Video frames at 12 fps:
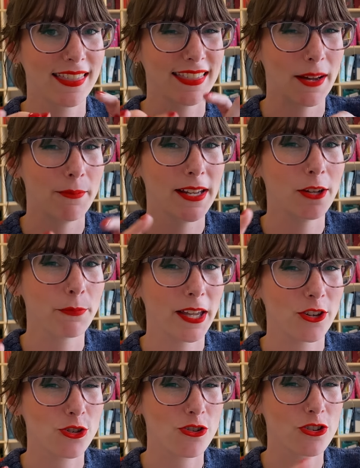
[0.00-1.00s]
thumbnail
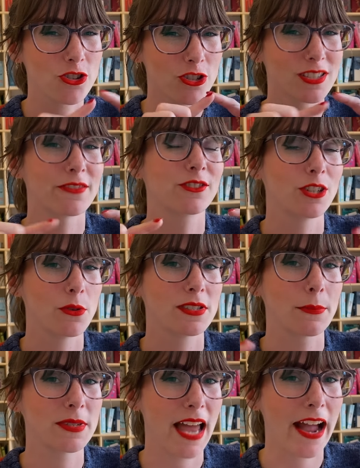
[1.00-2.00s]
pictures just of close
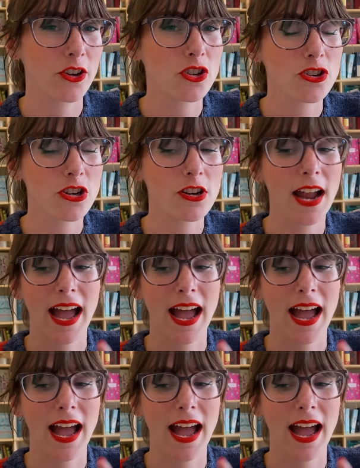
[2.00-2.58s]
up texture,